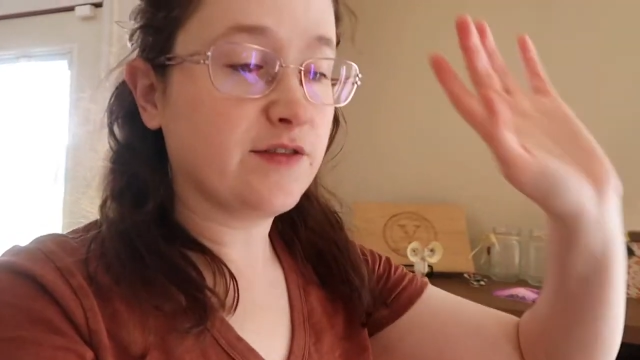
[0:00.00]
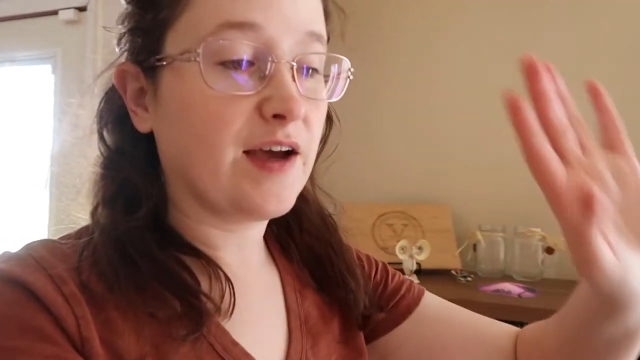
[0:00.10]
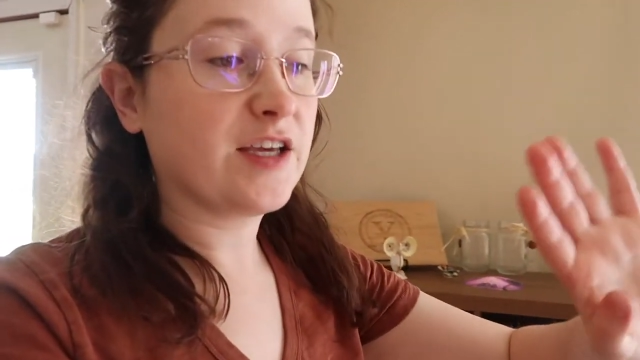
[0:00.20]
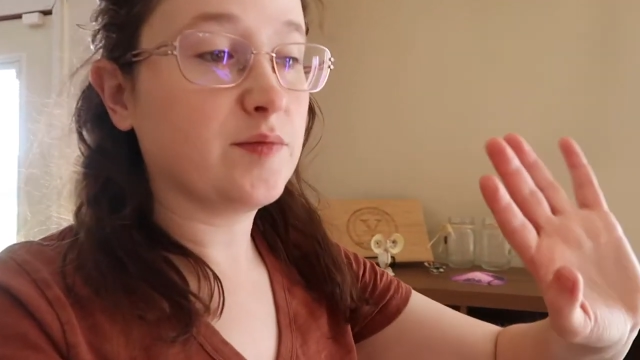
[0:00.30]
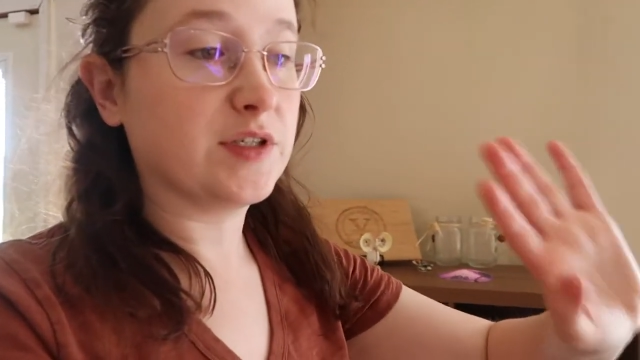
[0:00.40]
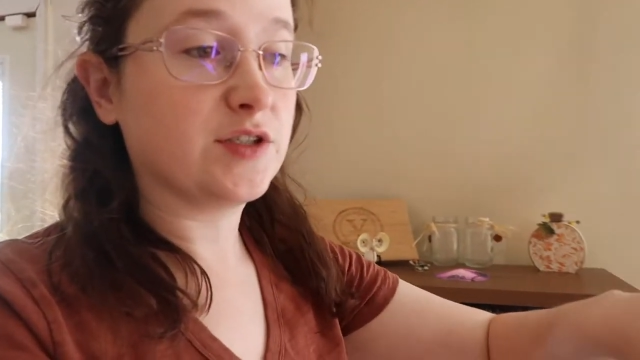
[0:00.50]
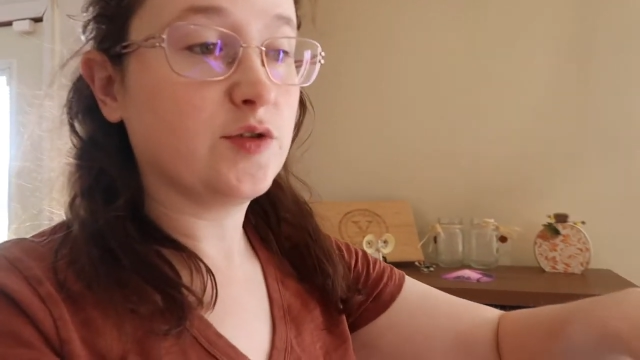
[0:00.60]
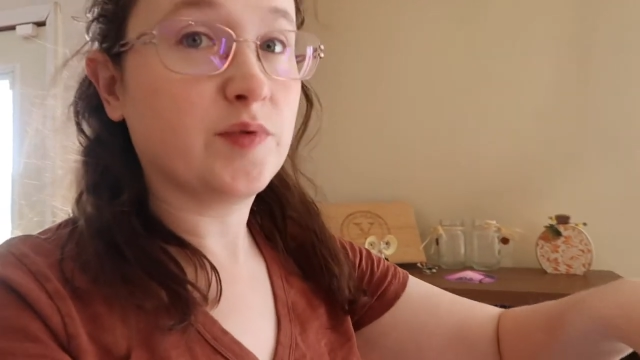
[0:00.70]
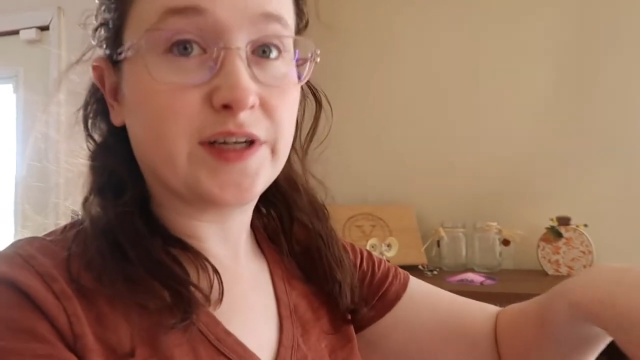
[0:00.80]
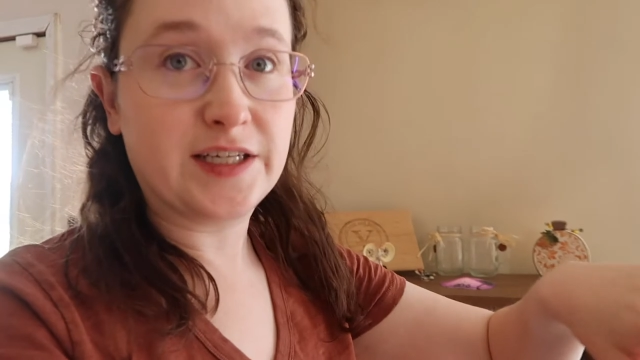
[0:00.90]
vacuum is
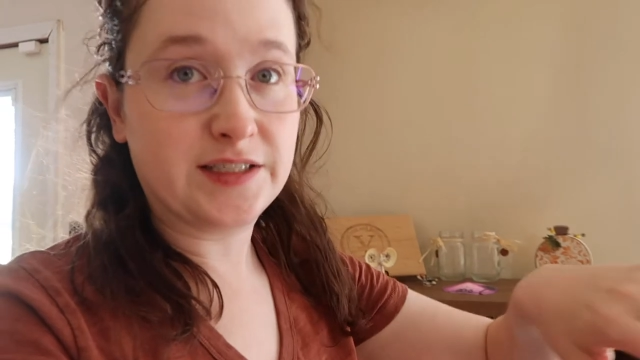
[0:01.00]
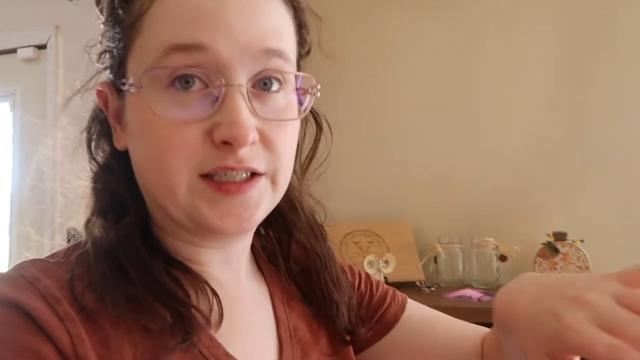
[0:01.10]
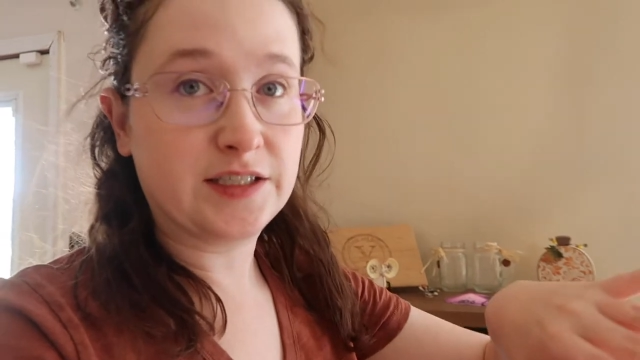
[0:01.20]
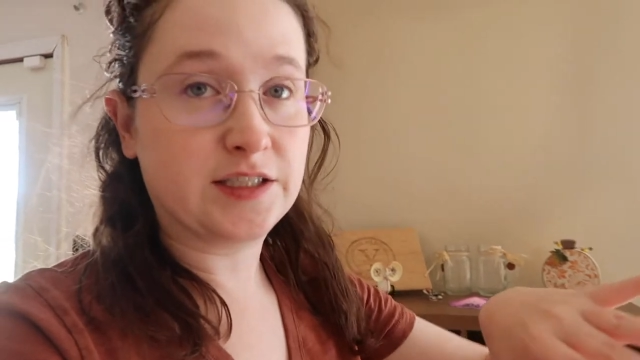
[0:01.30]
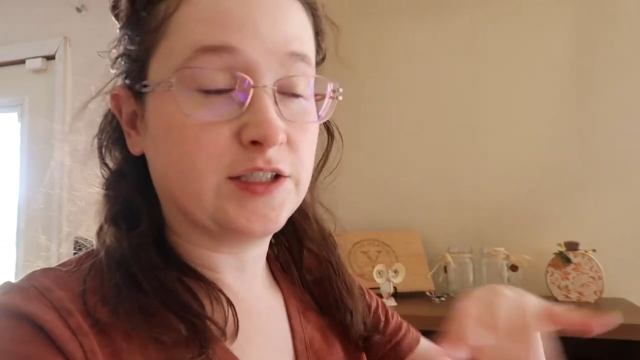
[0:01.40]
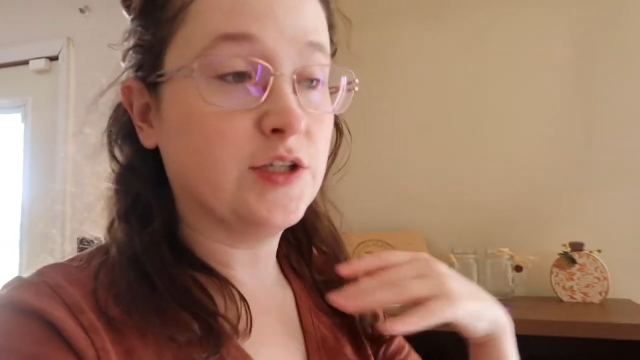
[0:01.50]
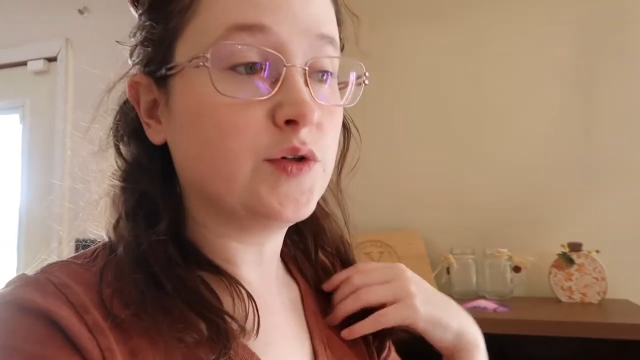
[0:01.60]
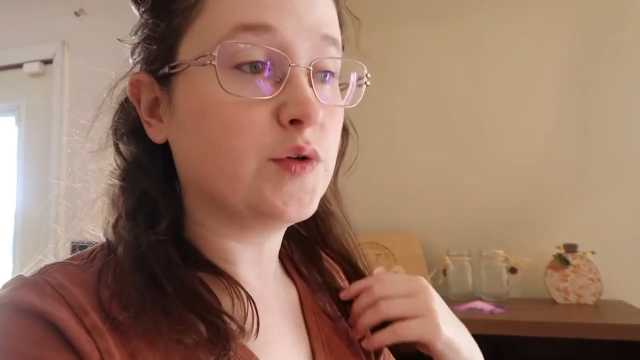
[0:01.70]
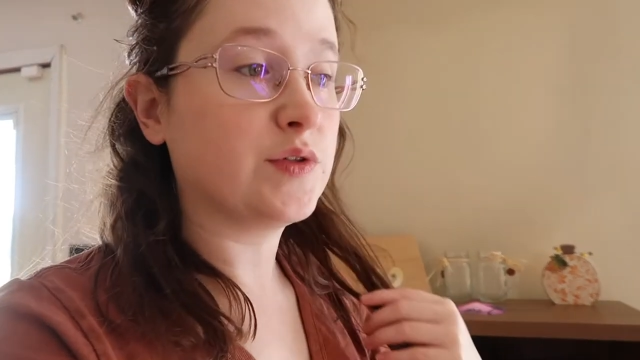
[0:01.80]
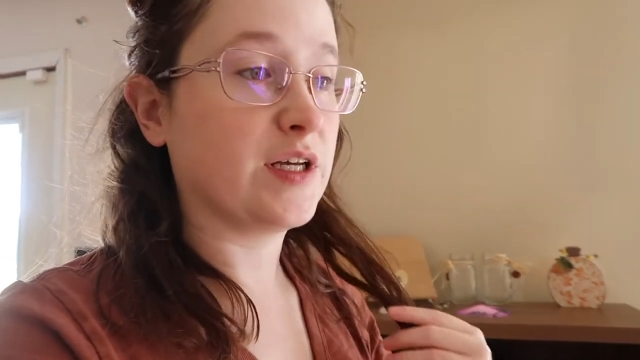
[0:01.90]
super easy to
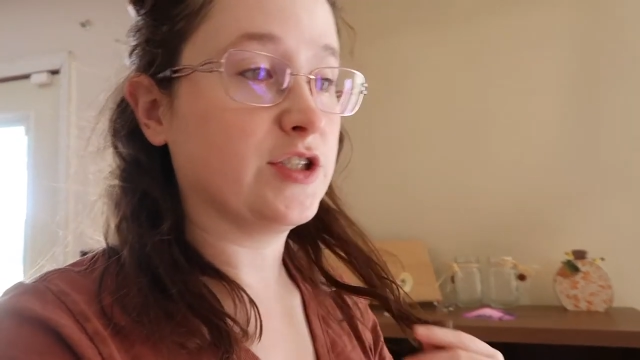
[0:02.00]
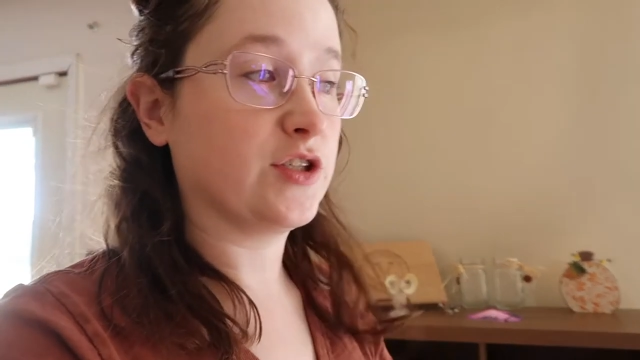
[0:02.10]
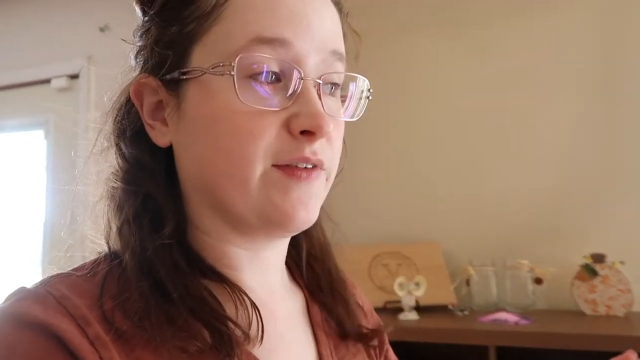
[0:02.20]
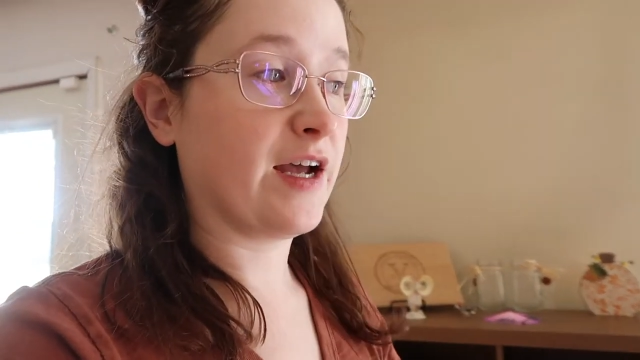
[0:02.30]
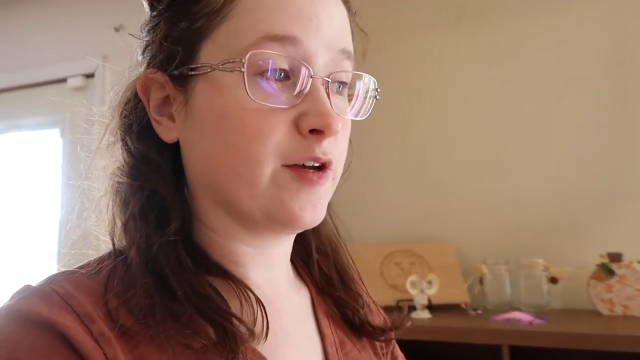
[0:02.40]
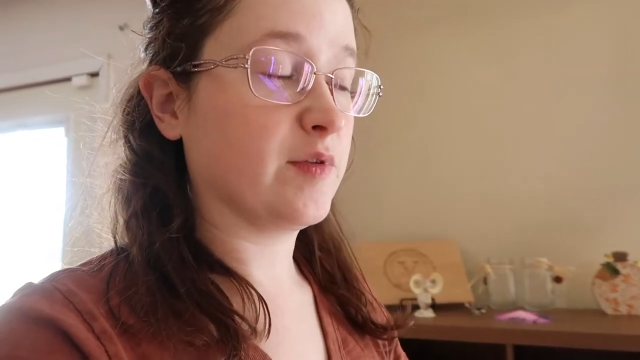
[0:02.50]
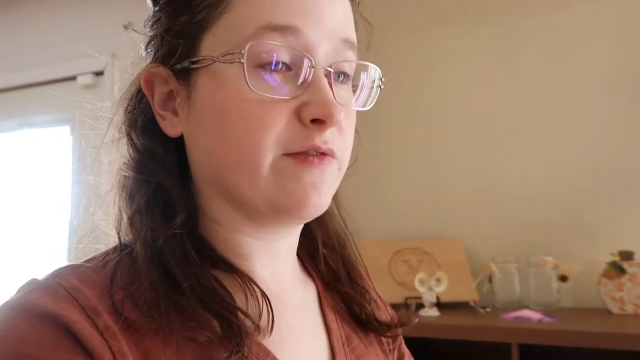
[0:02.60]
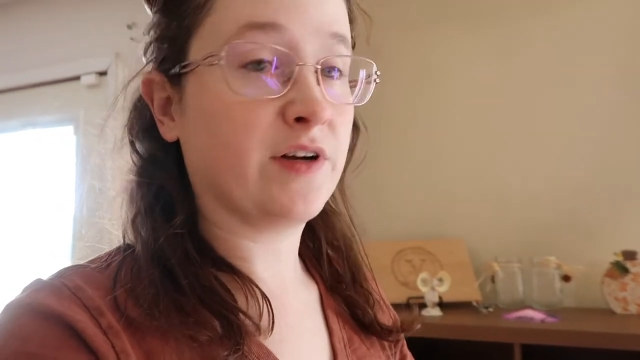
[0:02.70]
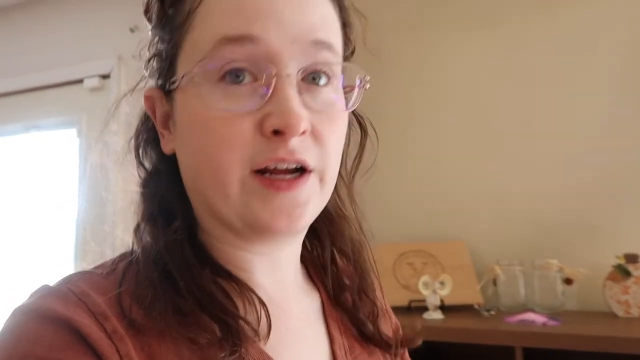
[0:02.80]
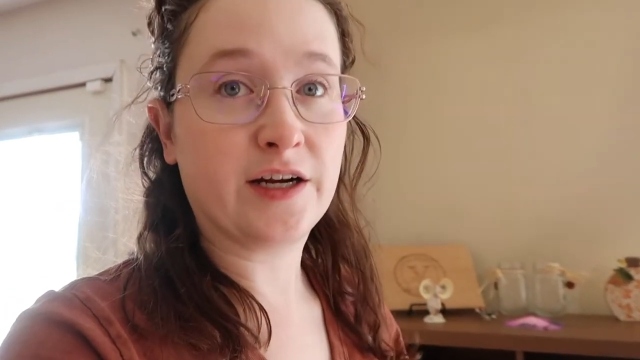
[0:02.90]
use and just vacuum
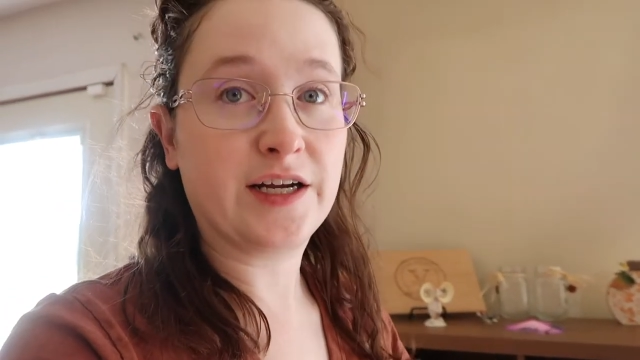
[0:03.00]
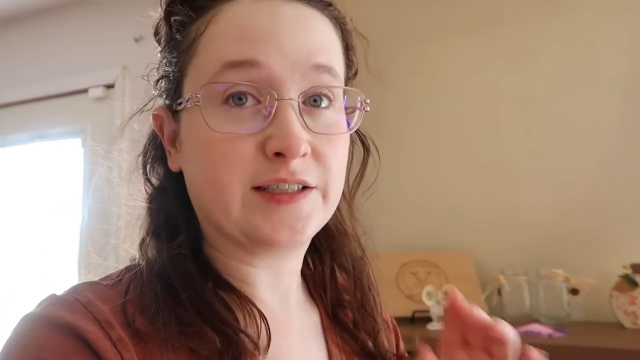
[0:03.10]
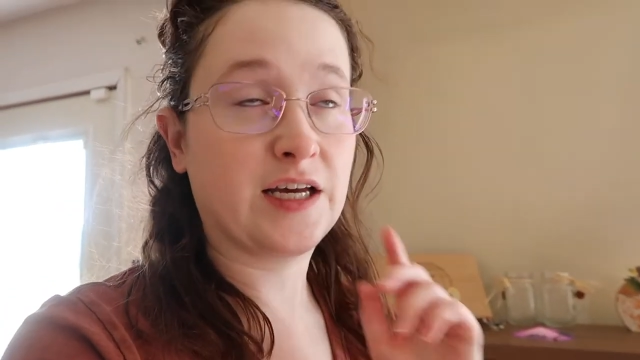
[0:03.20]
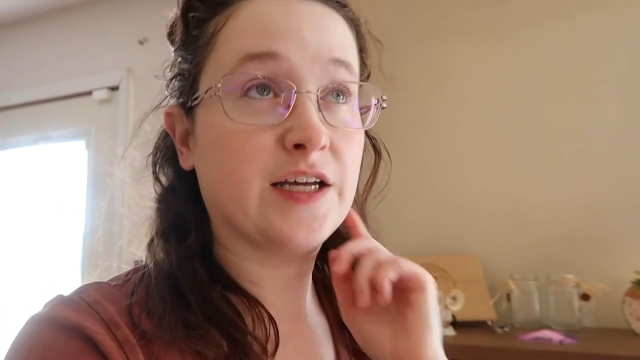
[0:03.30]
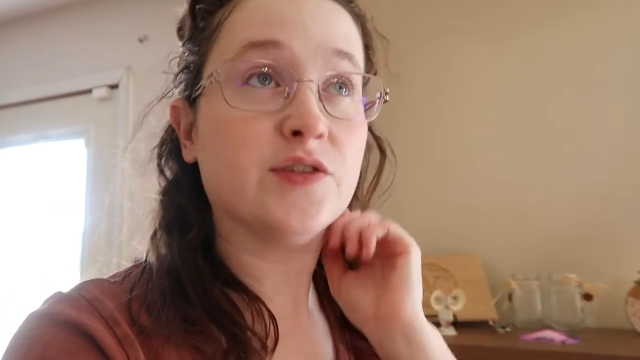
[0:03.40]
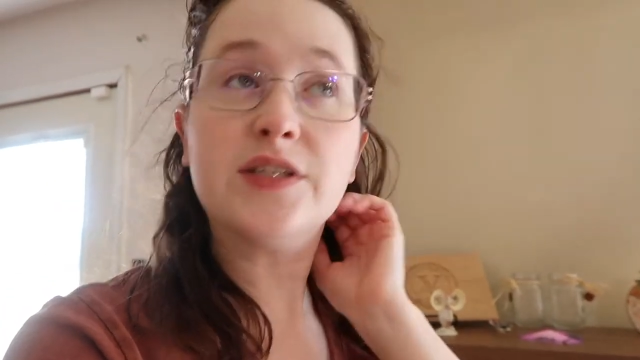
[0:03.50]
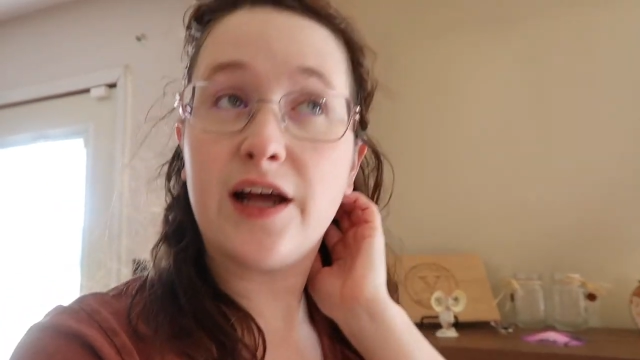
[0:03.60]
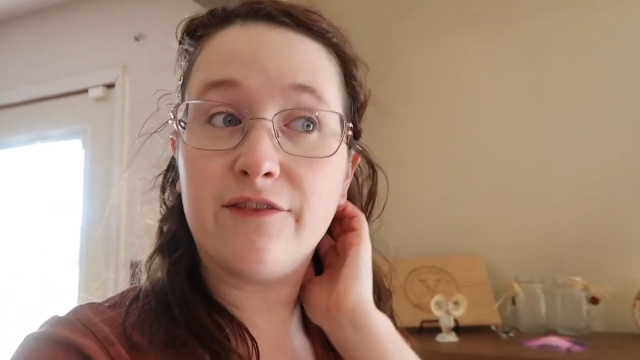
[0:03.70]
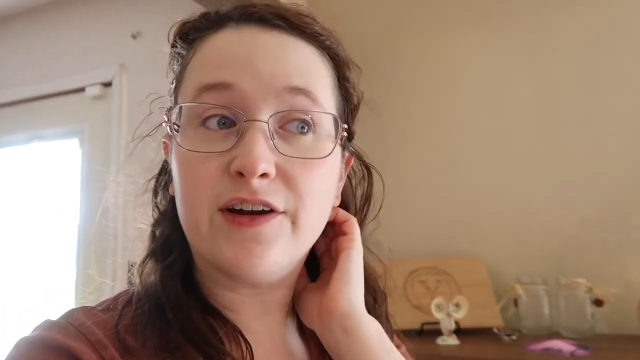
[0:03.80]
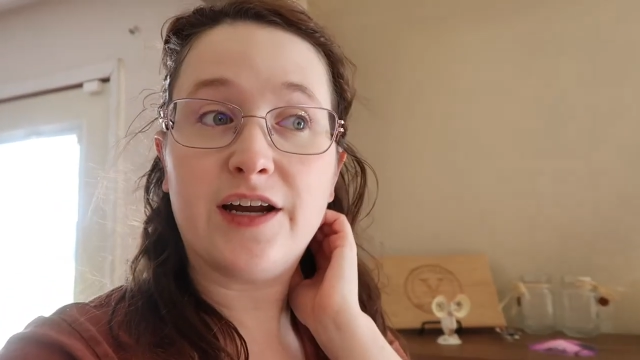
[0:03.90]
different areas. I use it
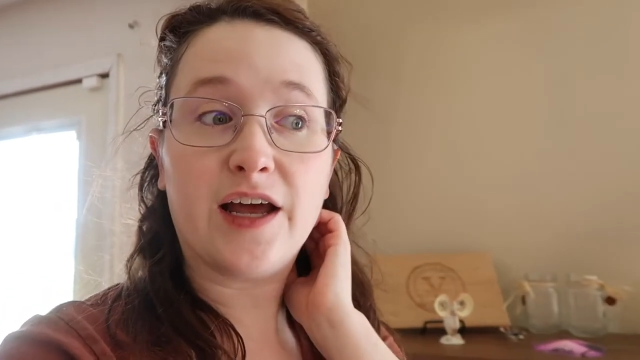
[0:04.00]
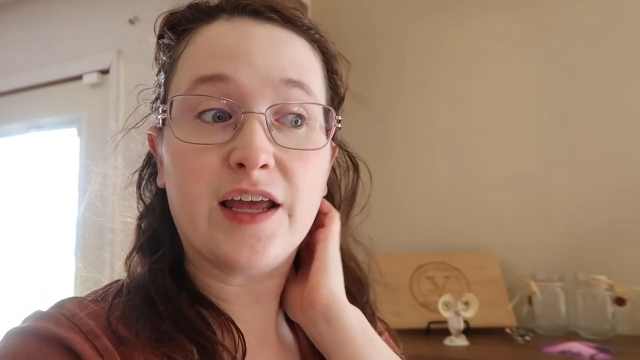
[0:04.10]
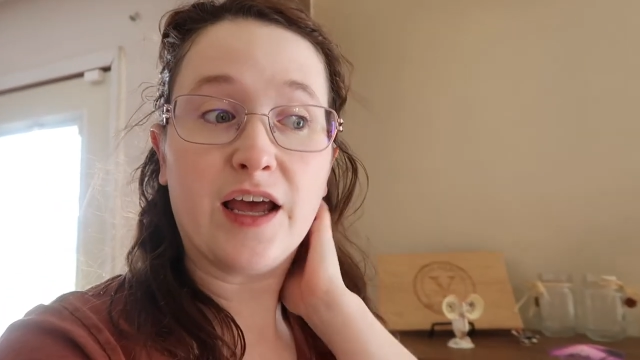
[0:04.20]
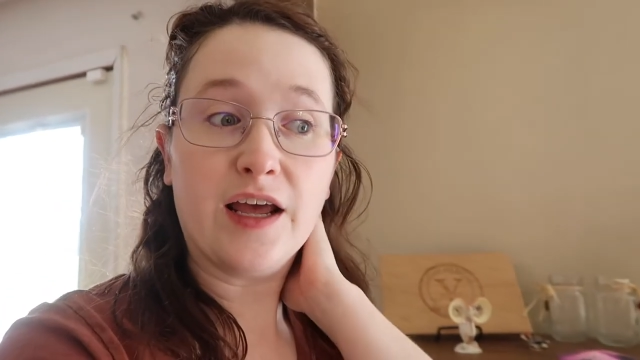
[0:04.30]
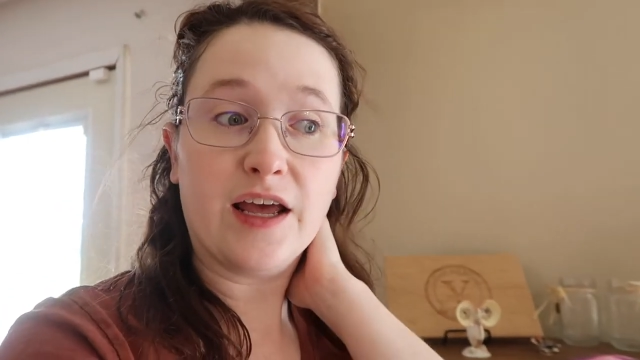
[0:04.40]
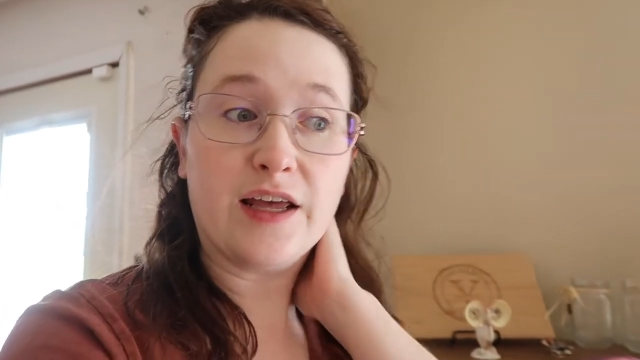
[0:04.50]
every night.